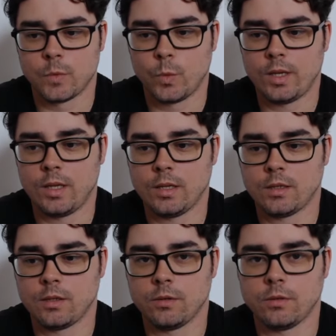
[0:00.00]
We need
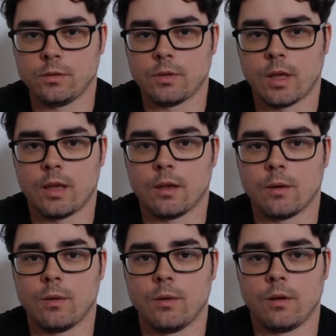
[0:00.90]
to
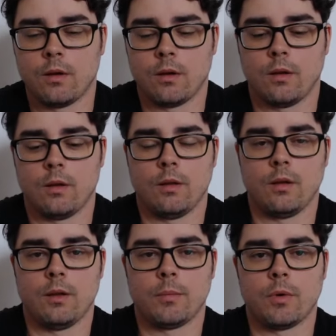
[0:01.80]
like
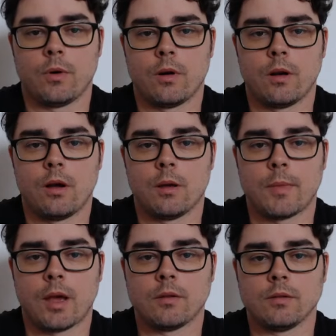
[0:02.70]
import on
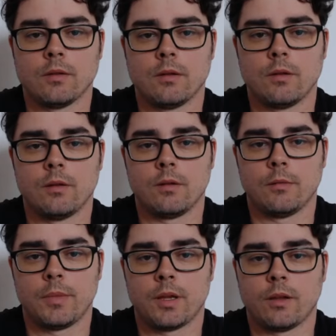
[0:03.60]
mount
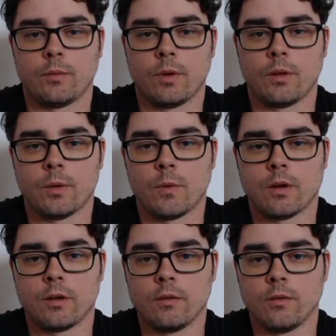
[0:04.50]
because we only
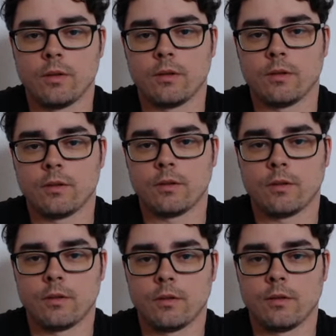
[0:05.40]
want to do this
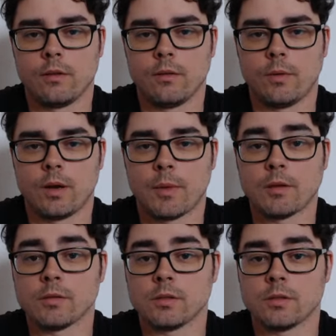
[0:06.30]
when it
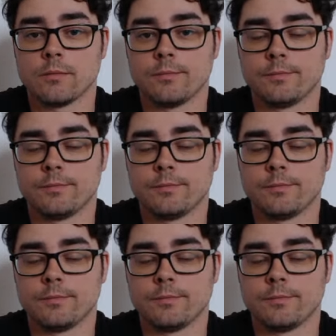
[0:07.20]
mounts.